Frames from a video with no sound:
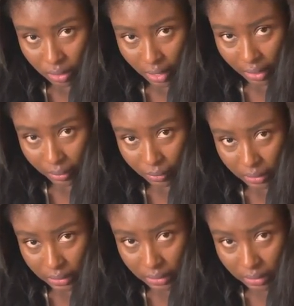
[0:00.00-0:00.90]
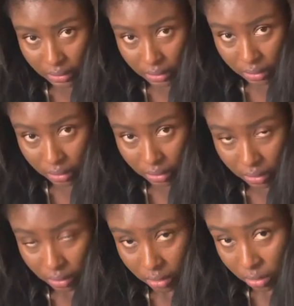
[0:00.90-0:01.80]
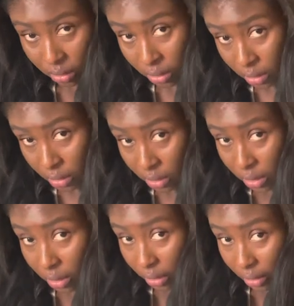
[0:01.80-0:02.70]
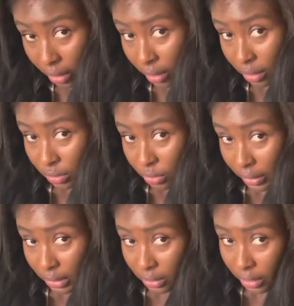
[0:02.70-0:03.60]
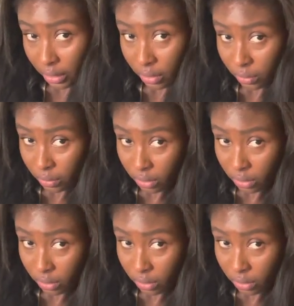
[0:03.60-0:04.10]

I release. And that's right now.